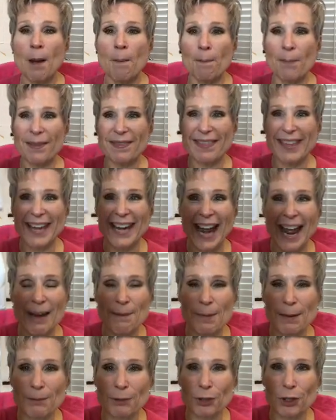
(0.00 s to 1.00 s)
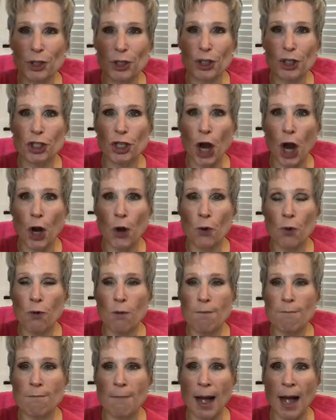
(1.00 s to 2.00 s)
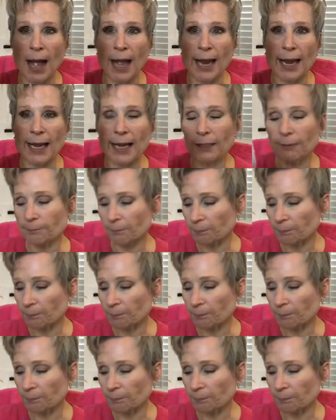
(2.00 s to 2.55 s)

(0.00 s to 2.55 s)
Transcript: but then I'm able to show my